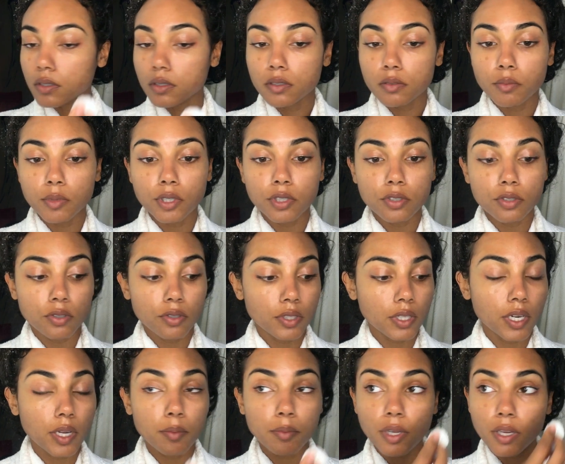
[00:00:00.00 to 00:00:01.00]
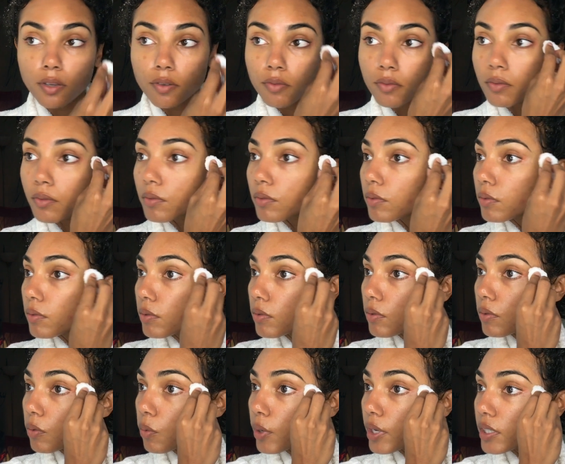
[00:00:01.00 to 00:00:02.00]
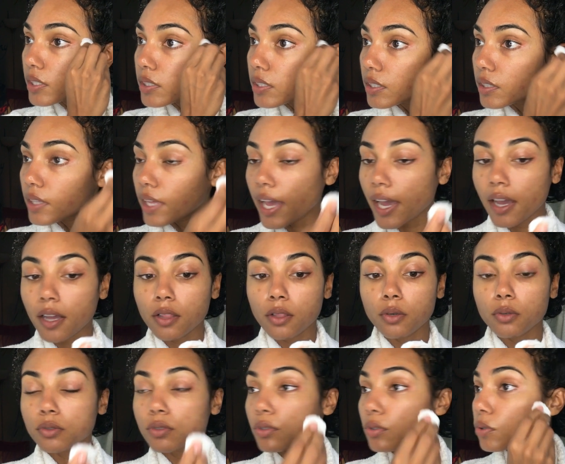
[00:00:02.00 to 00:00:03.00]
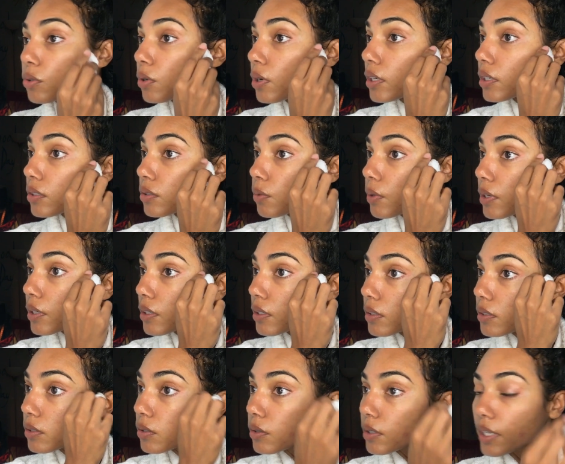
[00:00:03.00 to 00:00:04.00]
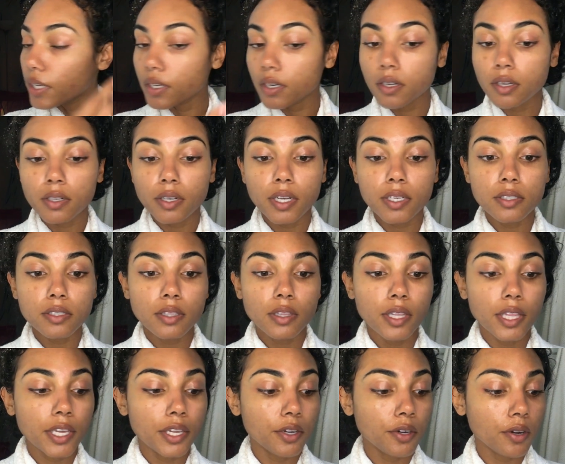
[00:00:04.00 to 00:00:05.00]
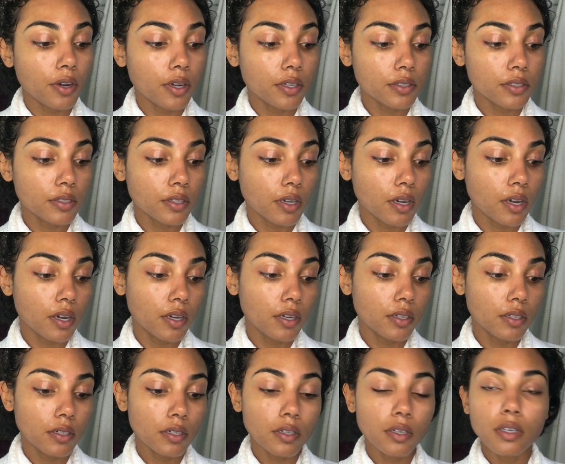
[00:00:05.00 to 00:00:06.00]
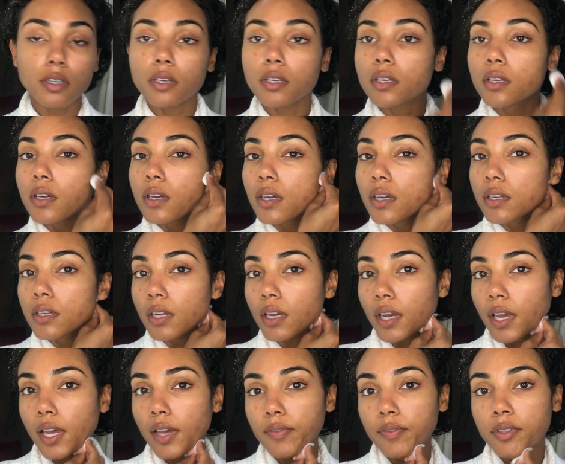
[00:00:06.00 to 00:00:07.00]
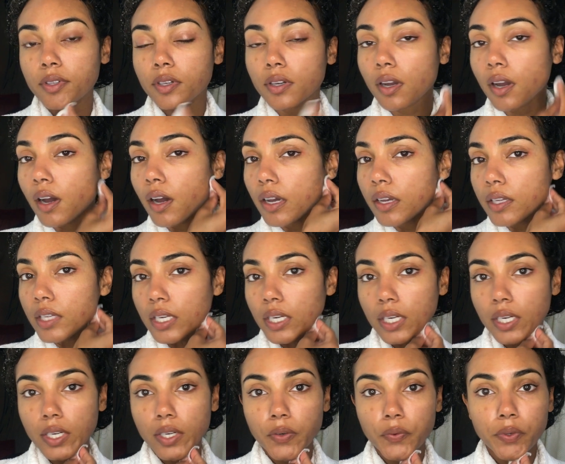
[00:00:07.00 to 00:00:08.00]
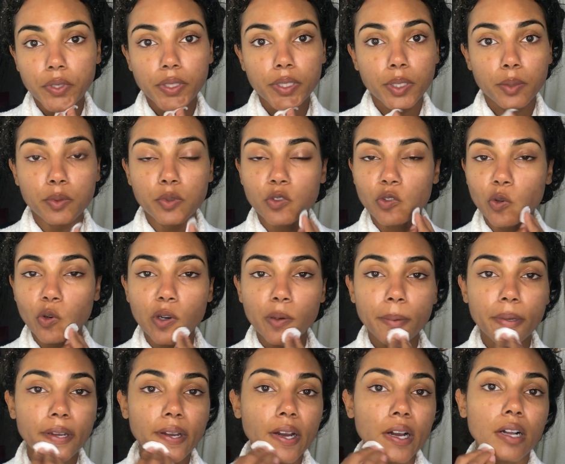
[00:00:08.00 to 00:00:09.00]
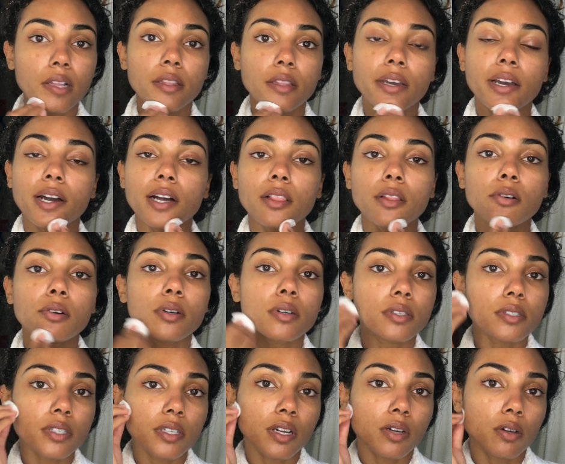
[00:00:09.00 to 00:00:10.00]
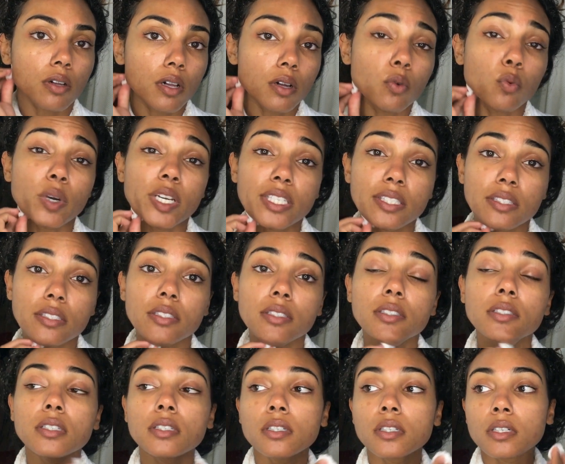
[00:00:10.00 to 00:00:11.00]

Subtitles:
Just make sure that I'm not wasting the aloe too. I just wanted to get a nice layer onto the cotton and not have the cotton really absorbing all the aloe, because then I'll waste it.